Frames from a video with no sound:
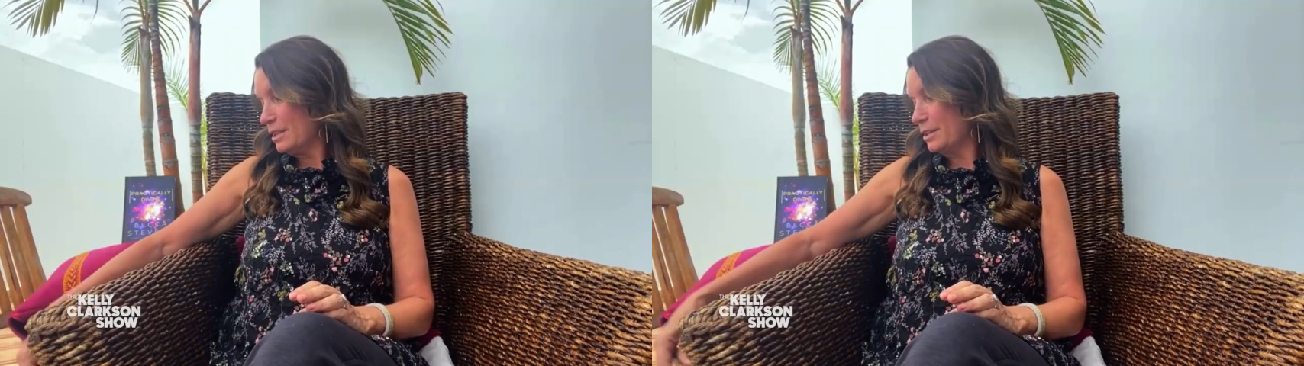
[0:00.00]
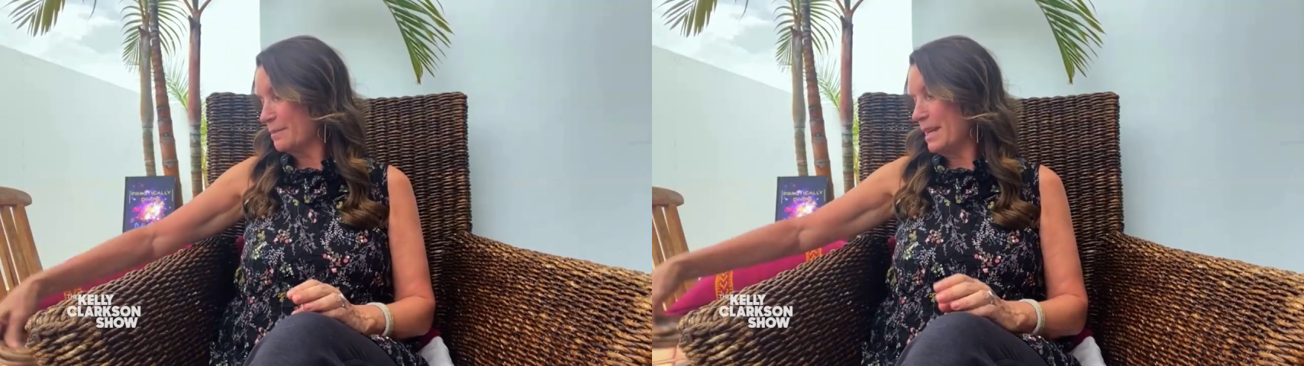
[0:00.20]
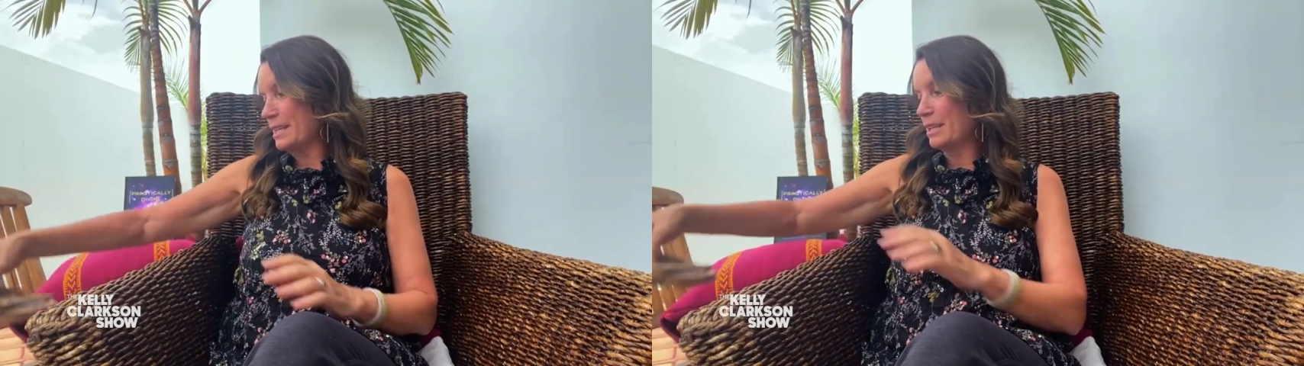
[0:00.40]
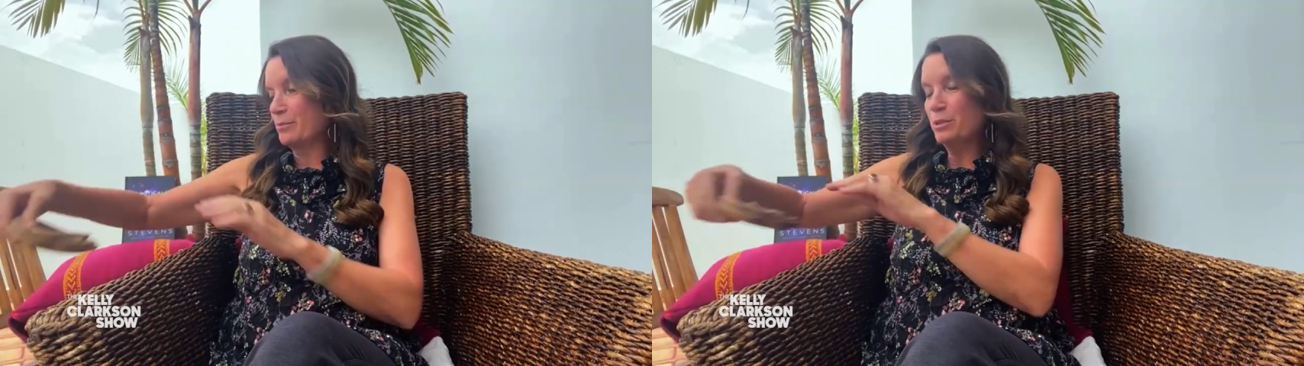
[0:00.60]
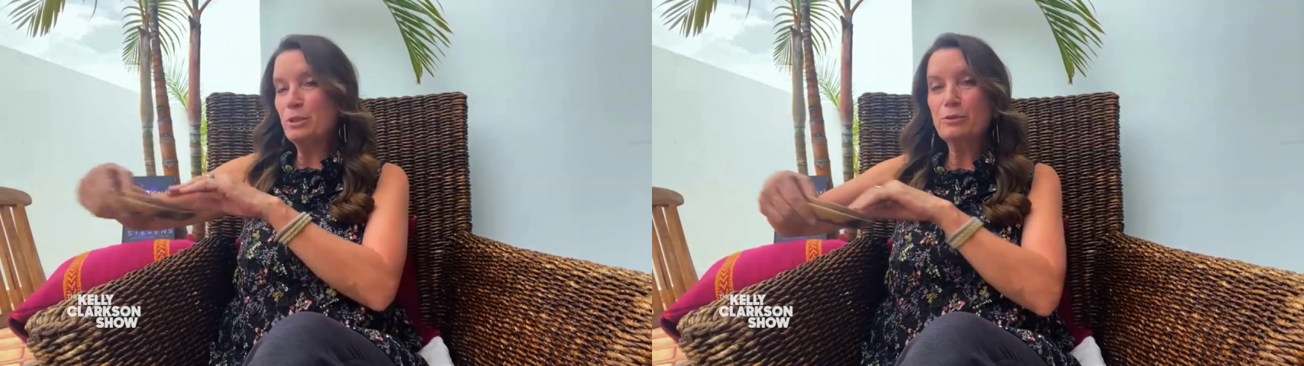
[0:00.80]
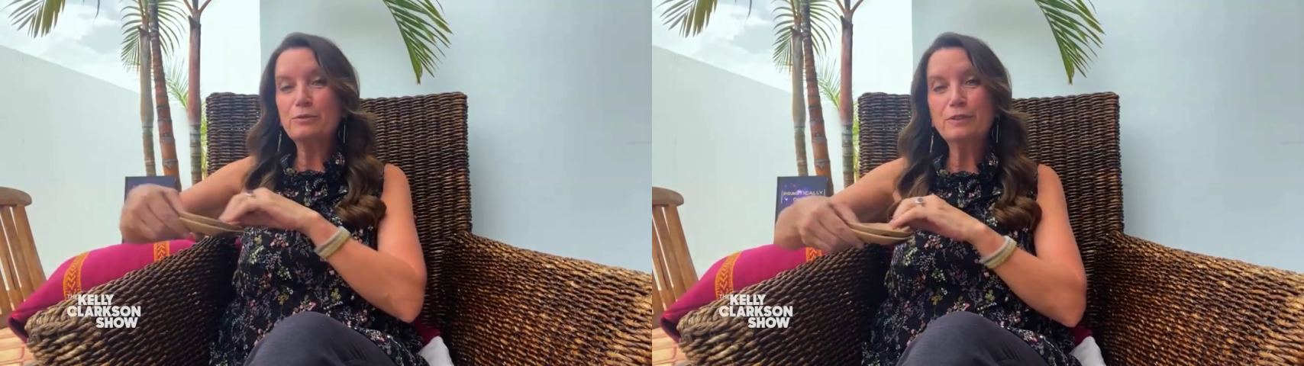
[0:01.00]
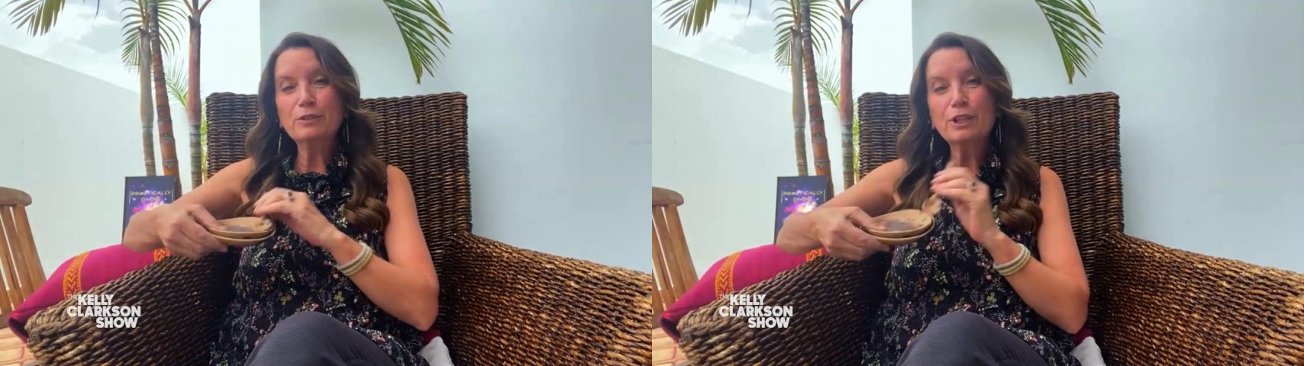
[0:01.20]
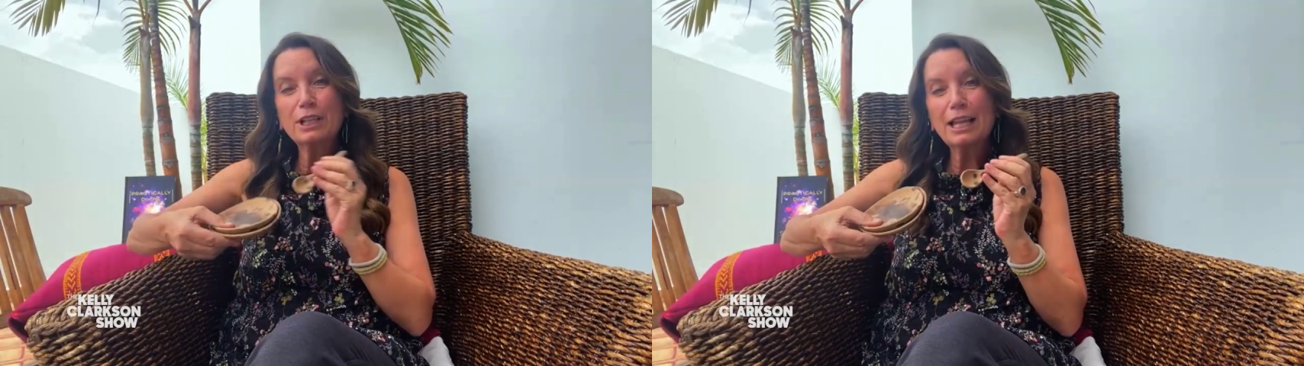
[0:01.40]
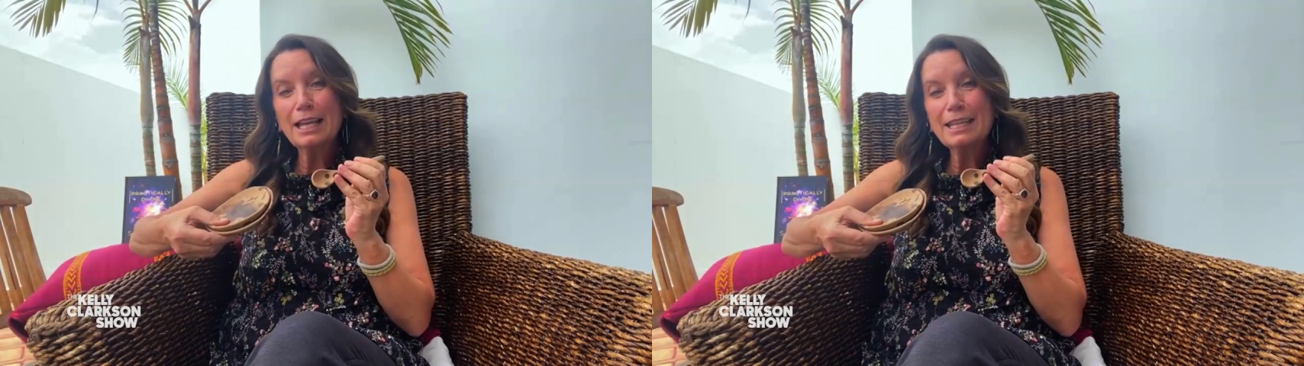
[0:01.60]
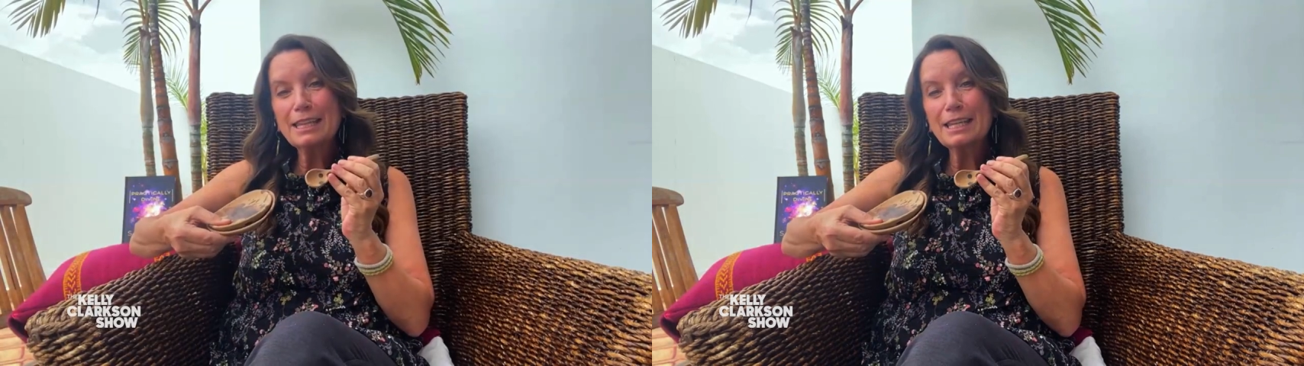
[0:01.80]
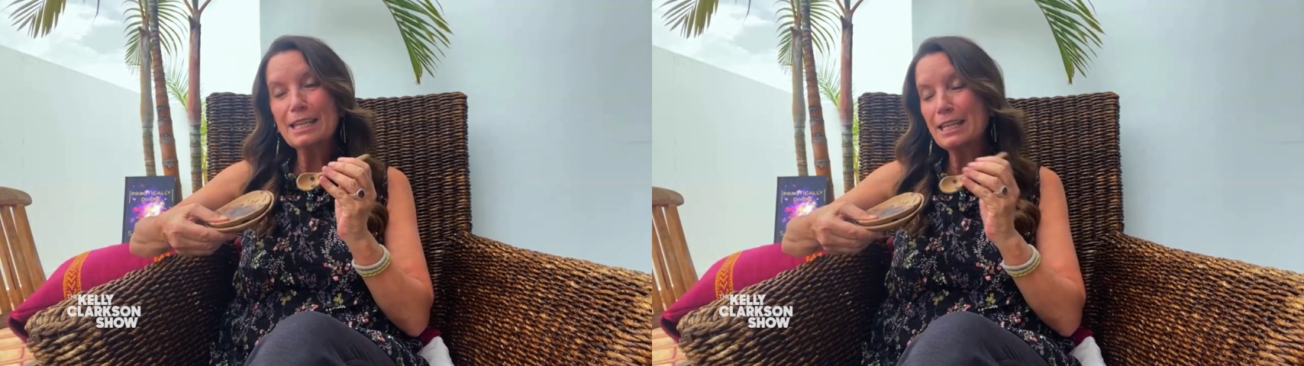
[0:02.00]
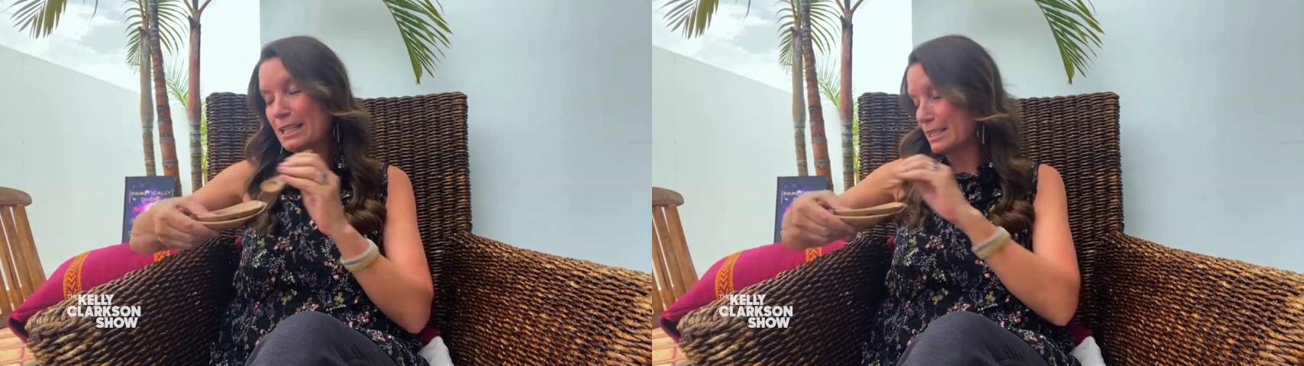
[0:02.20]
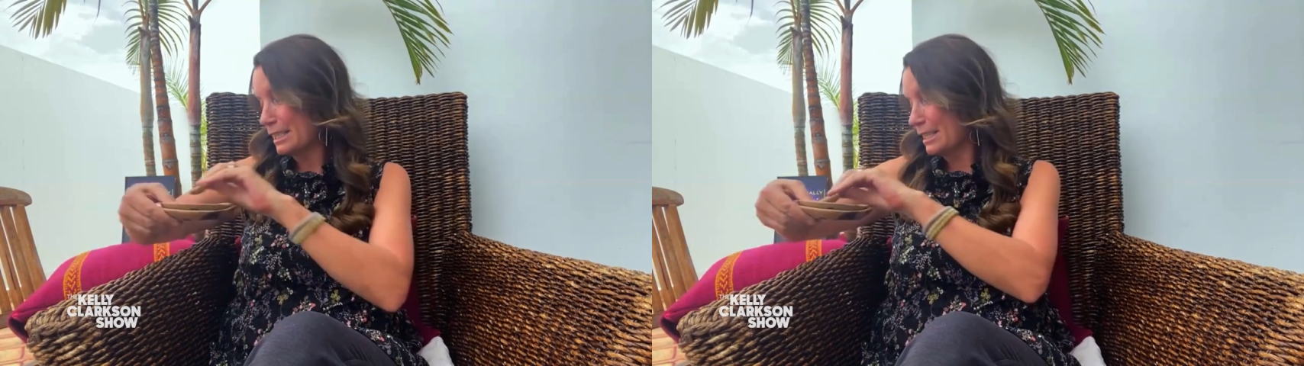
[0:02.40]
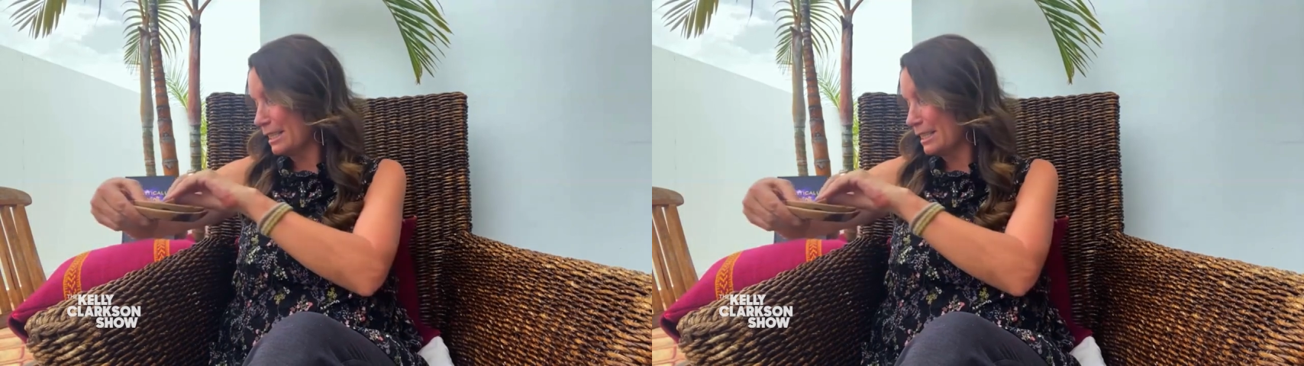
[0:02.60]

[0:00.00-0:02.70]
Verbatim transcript: They're making beautiful clay things. Oh, it